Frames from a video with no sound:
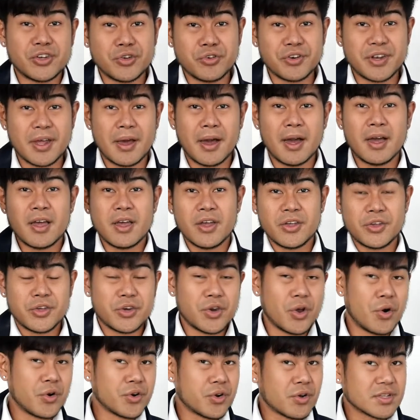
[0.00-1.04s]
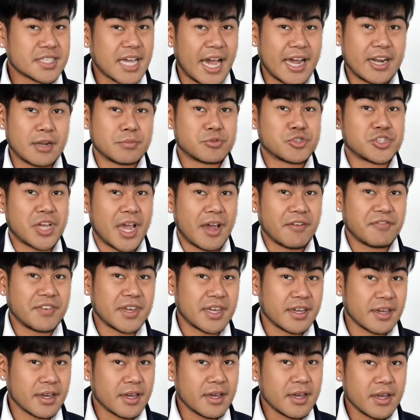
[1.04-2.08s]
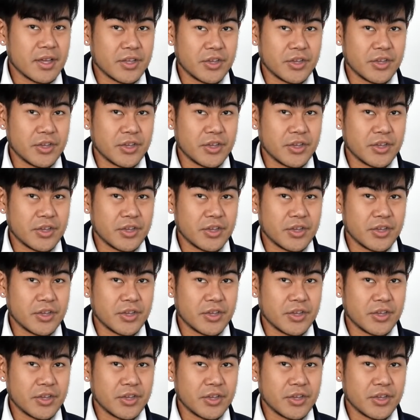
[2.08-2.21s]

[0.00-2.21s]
do the, those kind of shaving,